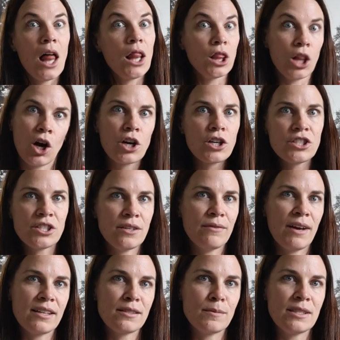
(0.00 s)
large
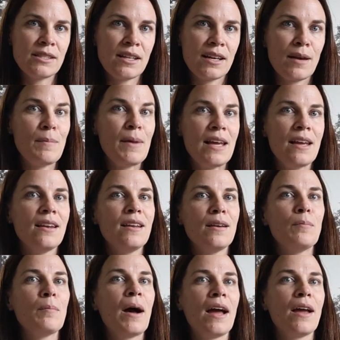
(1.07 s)
investments that I made
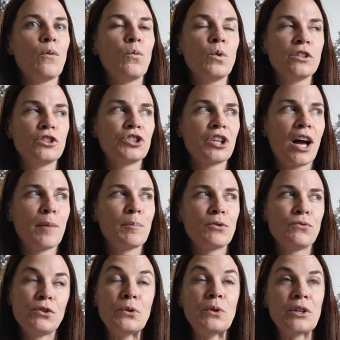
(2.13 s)
in my wood shop a
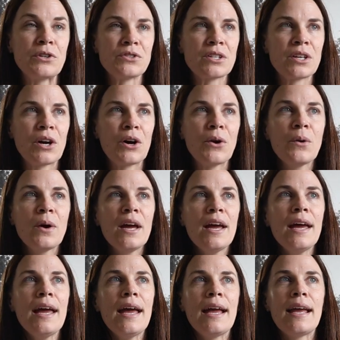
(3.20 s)
few years ago,
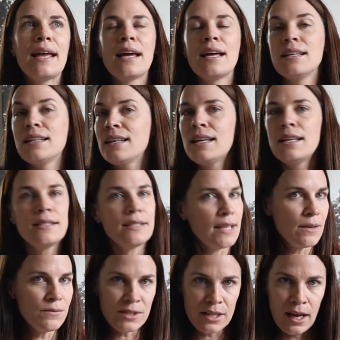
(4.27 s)
and it
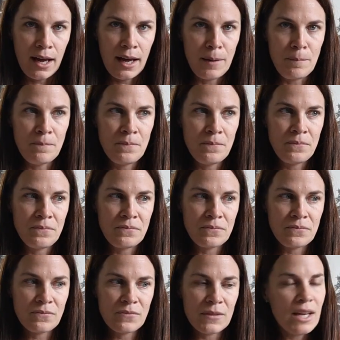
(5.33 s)
saves time.
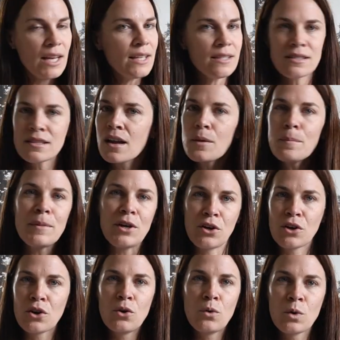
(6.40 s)
It's not a
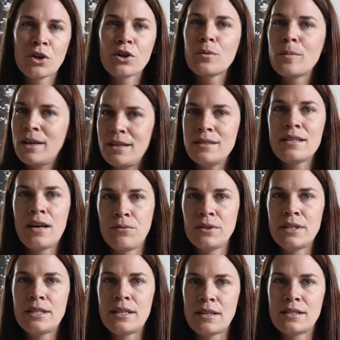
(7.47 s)
miracle worker, but it
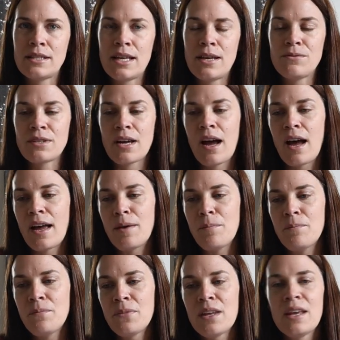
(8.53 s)
definitely does save
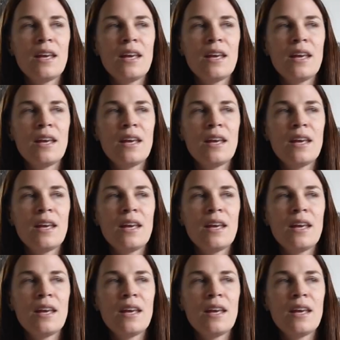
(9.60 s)
time.